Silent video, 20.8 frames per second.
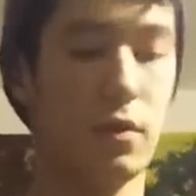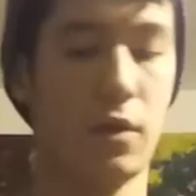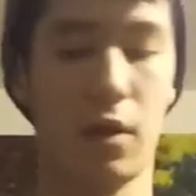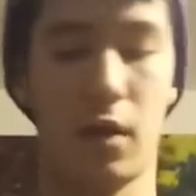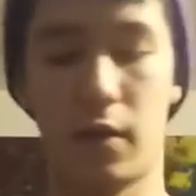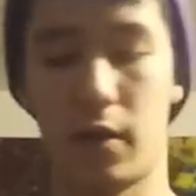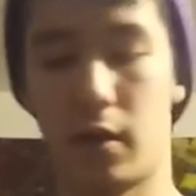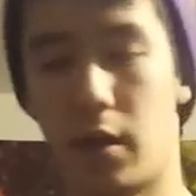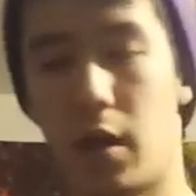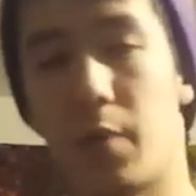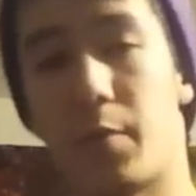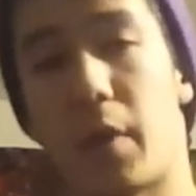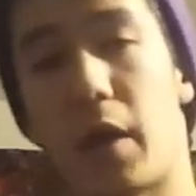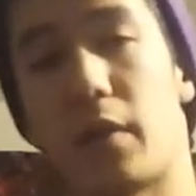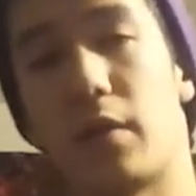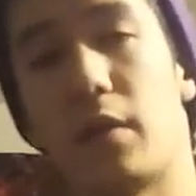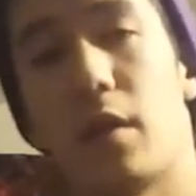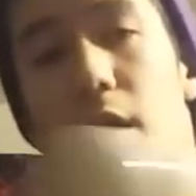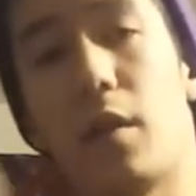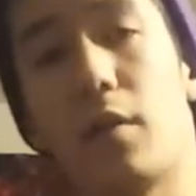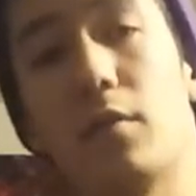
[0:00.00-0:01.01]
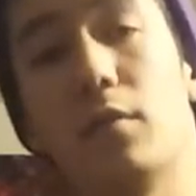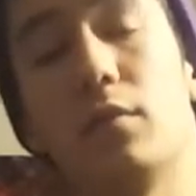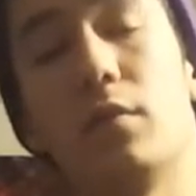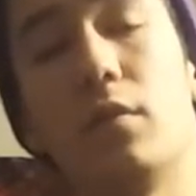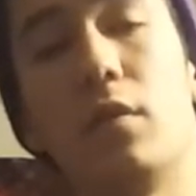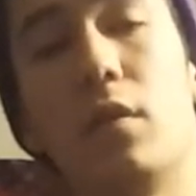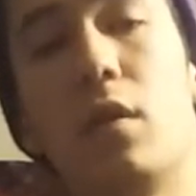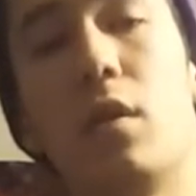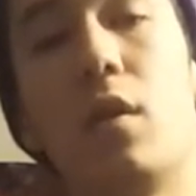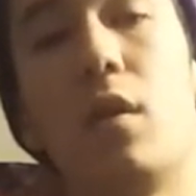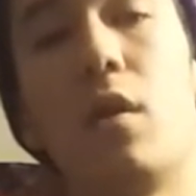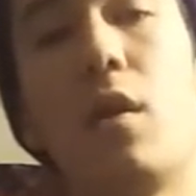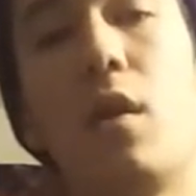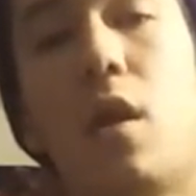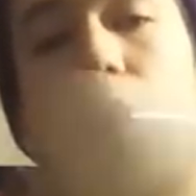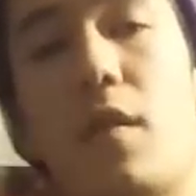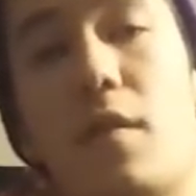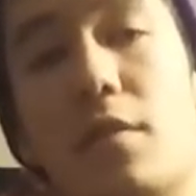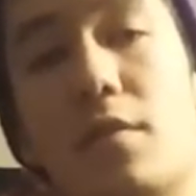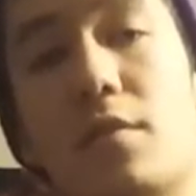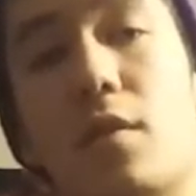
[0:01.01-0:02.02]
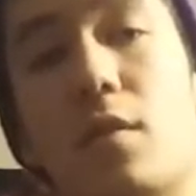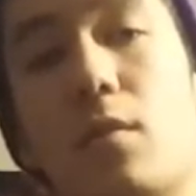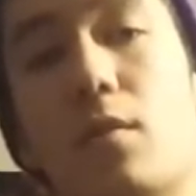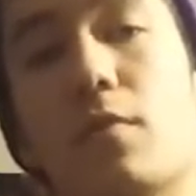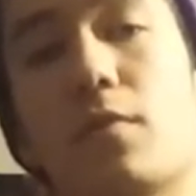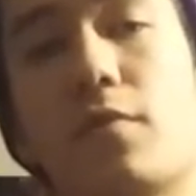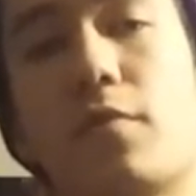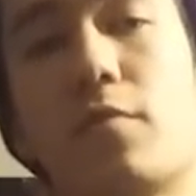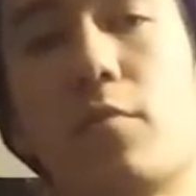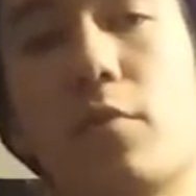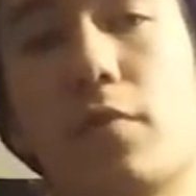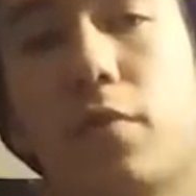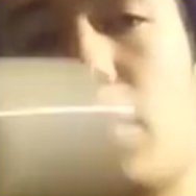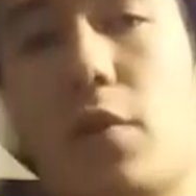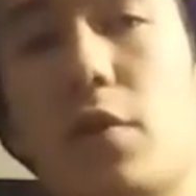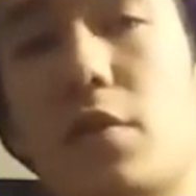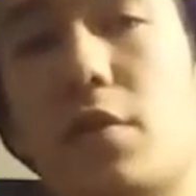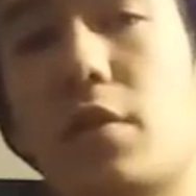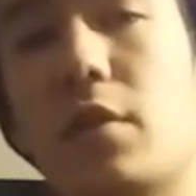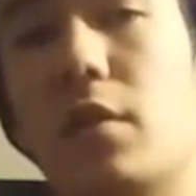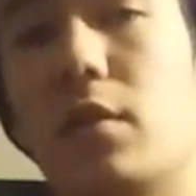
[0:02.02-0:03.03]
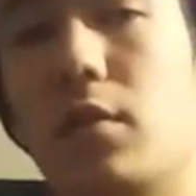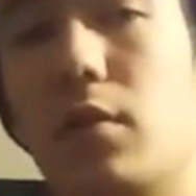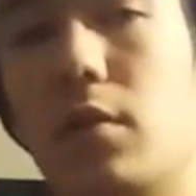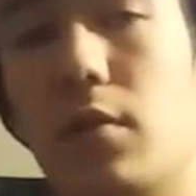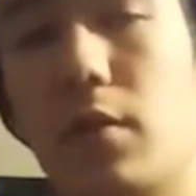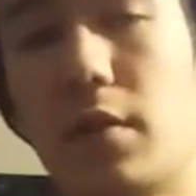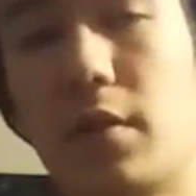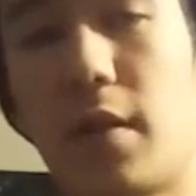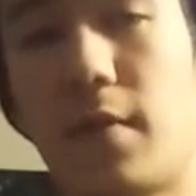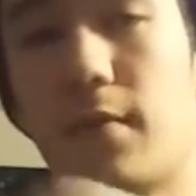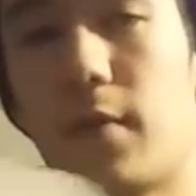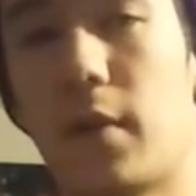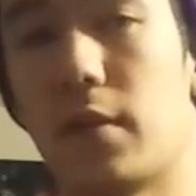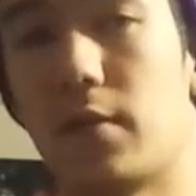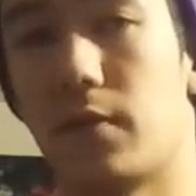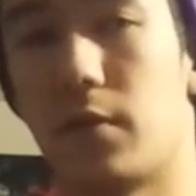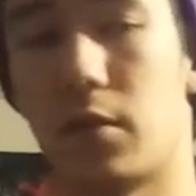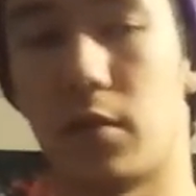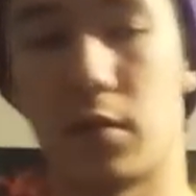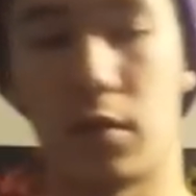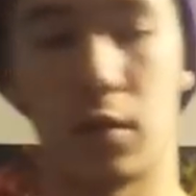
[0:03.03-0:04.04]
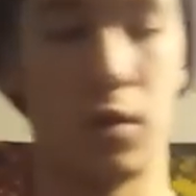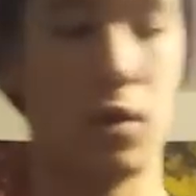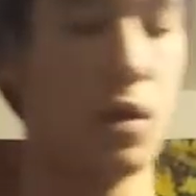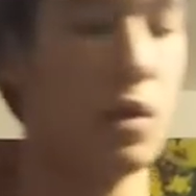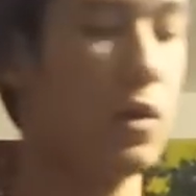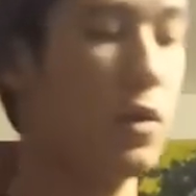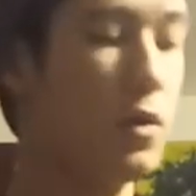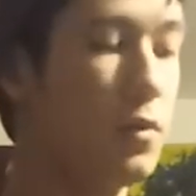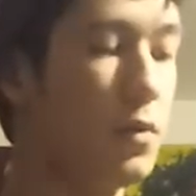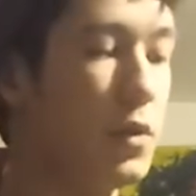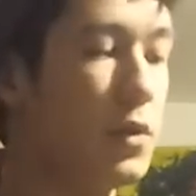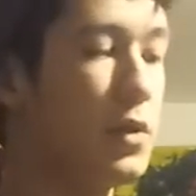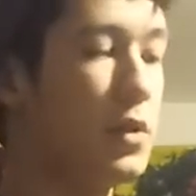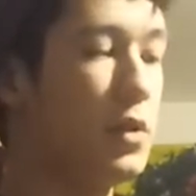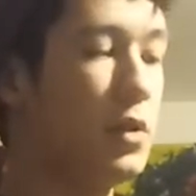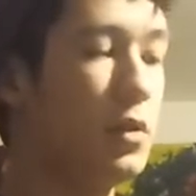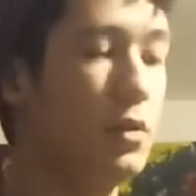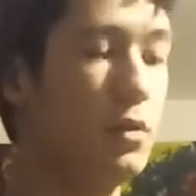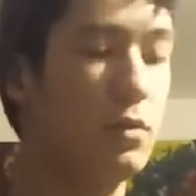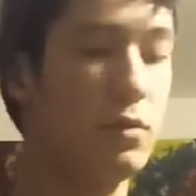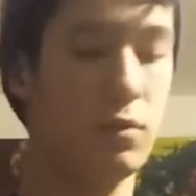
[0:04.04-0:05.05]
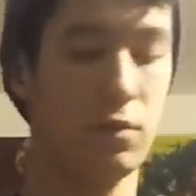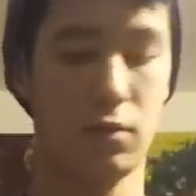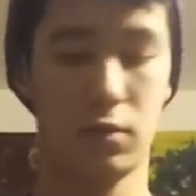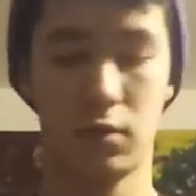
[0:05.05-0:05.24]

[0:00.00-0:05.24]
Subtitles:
and then hit back the idle. And then start from reverse and do the same vice versa. 1, 2,